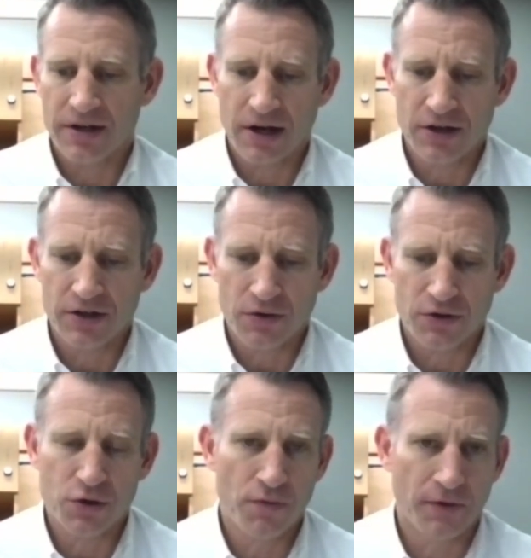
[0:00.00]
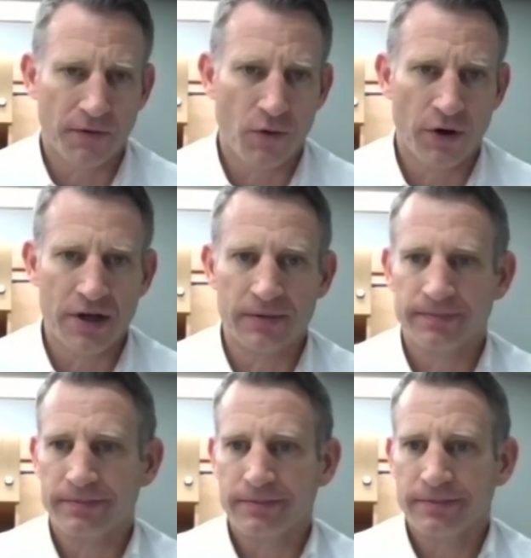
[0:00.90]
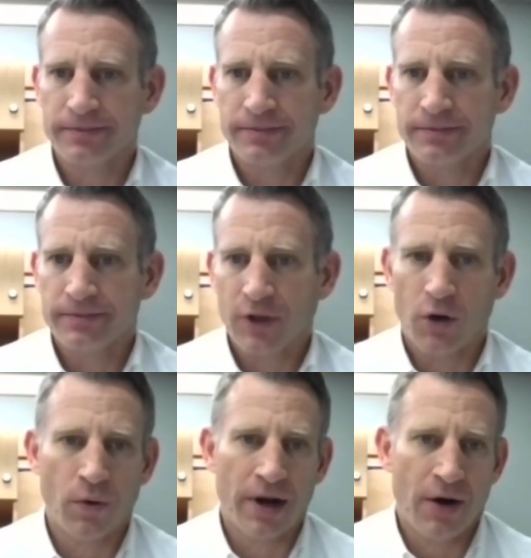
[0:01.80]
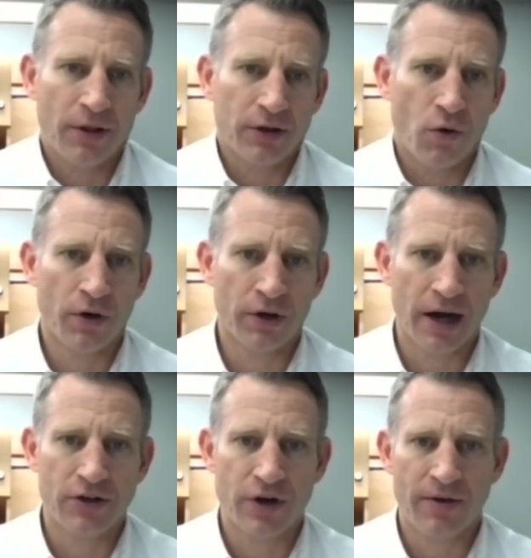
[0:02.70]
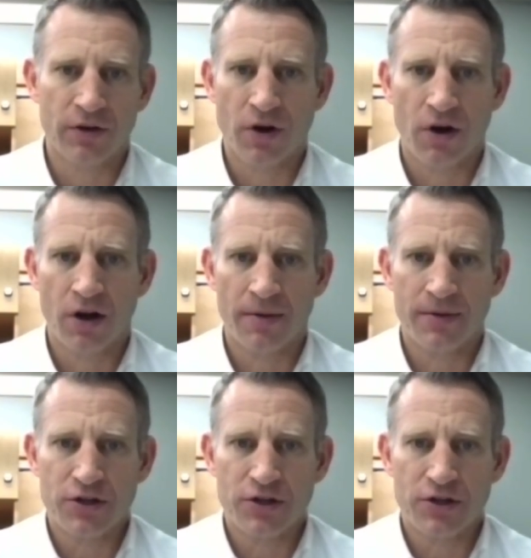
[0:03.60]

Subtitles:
Darius goes 2 for 4. He turned one down in the corner, got a travel called on him.